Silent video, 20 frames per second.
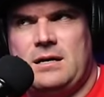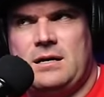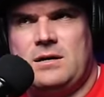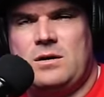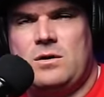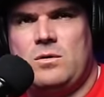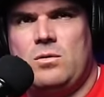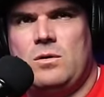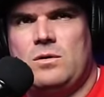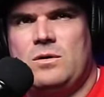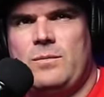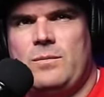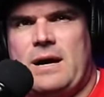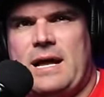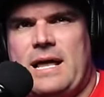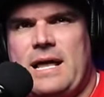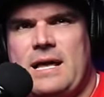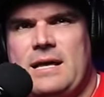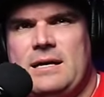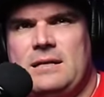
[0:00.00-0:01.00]
Yes. Quoted
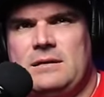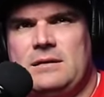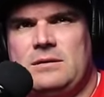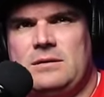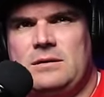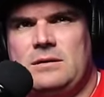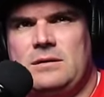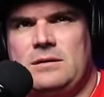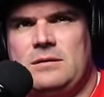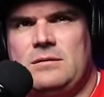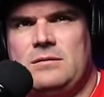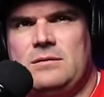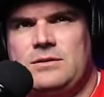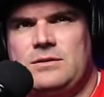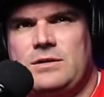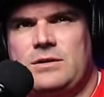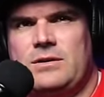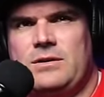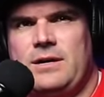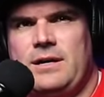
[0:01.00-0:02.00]
by Hitler. Good
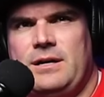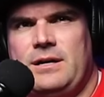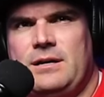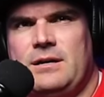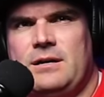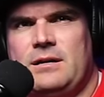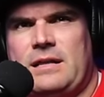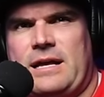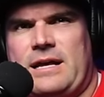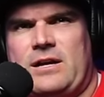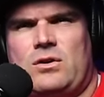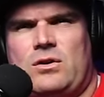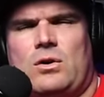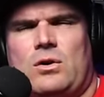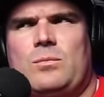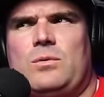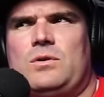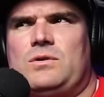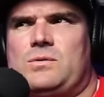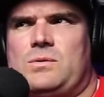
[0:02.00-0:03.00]
job. Like,
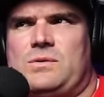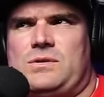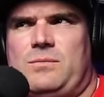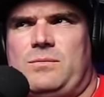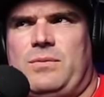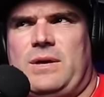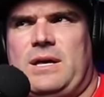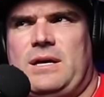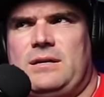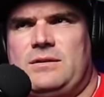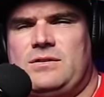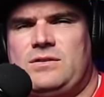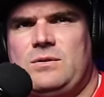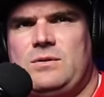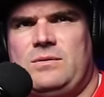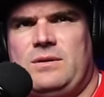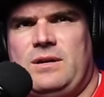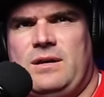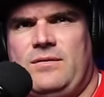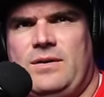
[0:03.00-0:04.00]
Goebbels was a big
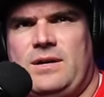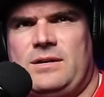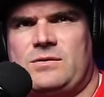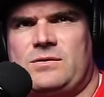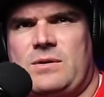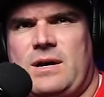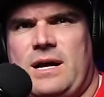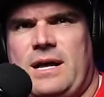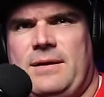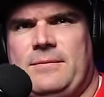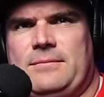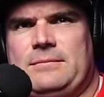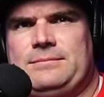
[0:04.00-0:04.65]
student of his, right? Yes.